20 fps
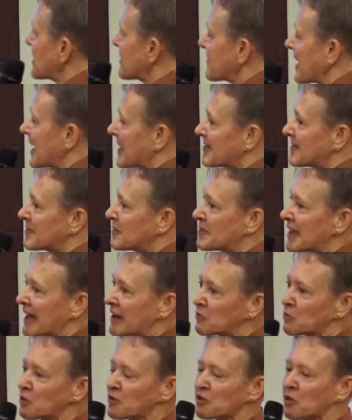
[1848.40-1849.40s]

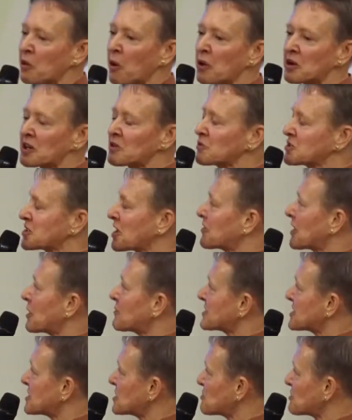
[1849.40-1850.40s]
that was quoted, which I thought
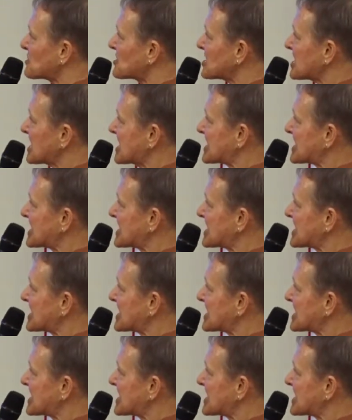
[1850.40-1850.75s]
was interesting,